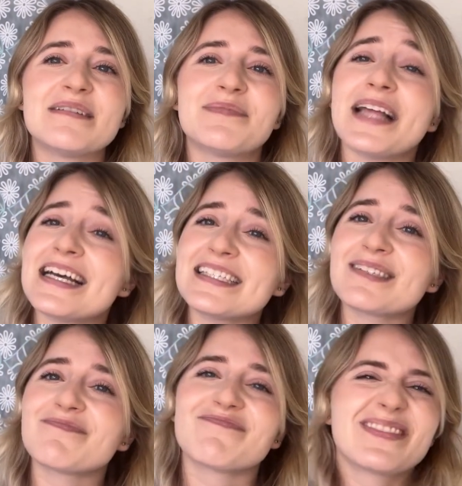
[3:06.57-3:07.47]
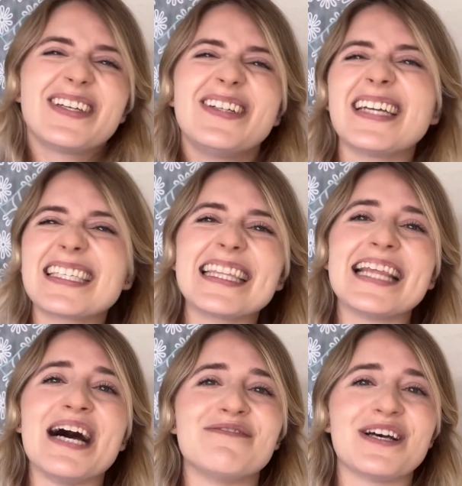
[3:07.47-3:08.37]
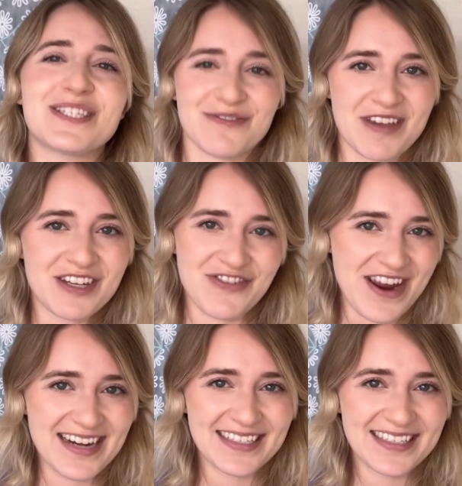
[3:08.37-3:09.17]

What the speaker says: Plus, who doesn't love a sweet treat?